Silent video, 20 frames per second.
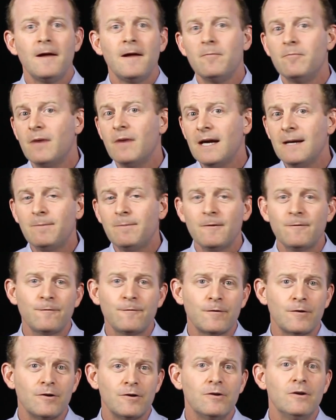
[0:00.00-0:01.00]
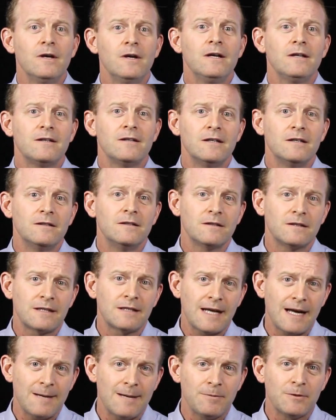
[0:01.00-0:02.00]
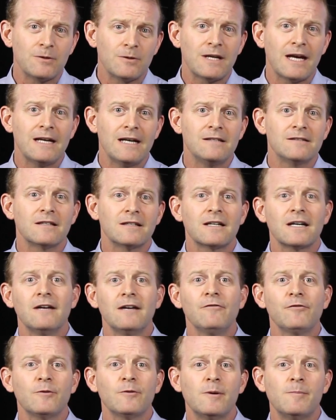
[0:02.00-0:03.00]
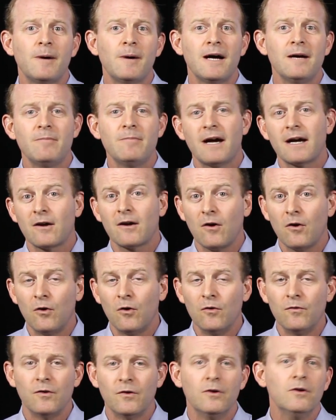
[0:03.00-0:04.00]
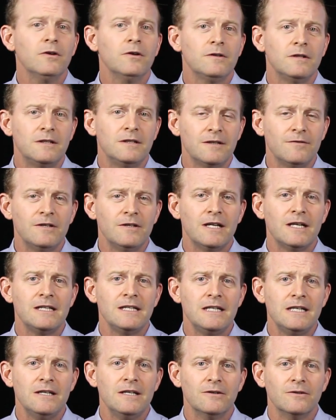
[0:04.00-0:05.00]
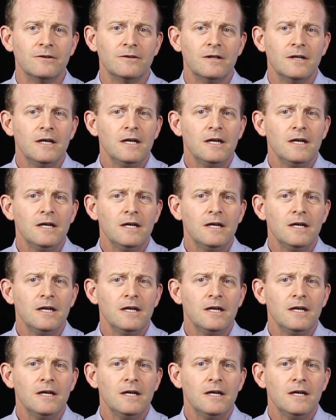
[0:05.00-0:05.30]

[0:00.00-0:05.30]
may prefer the capital gains that come from a buyback over the dividend yield.